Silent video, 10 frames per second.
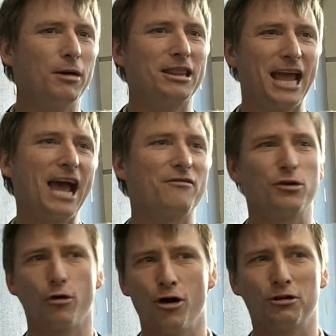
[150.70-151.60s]
But they have
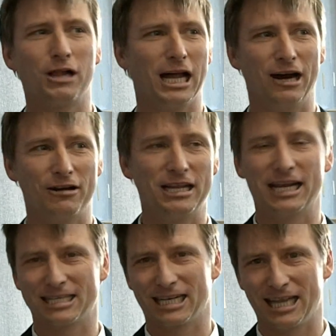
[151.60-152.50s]
your own cloud, and
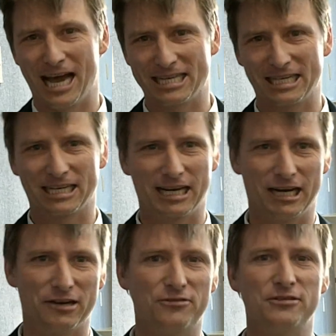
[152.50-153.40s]
that's a classic
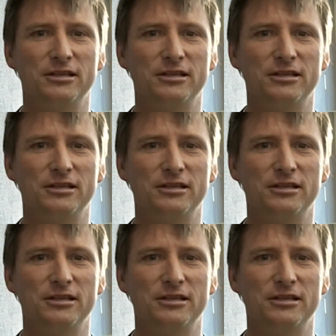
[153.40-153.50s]
kind of.